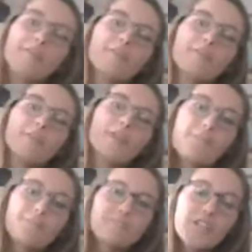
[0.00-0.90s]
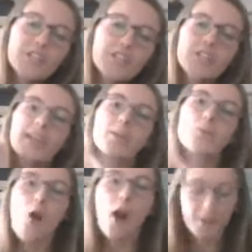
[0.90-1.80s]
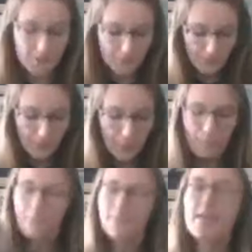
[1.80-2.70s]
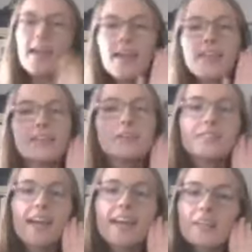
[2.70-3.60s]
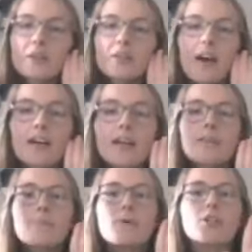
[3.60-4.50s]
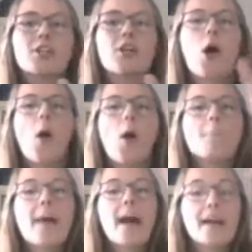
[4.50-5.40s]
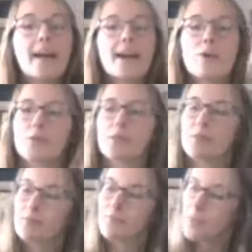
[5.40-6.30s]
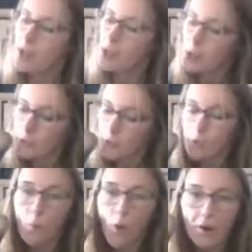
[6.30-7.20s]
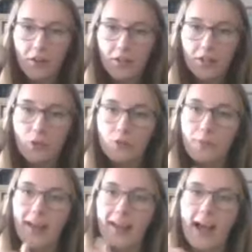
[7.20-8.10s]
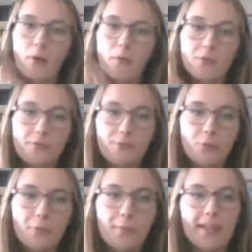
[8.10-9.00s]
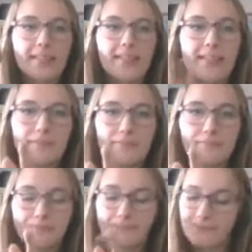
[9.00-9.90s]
mouthful of fish and water, and they'll take their tongue and push it all back out. So the water goes back out through the baleen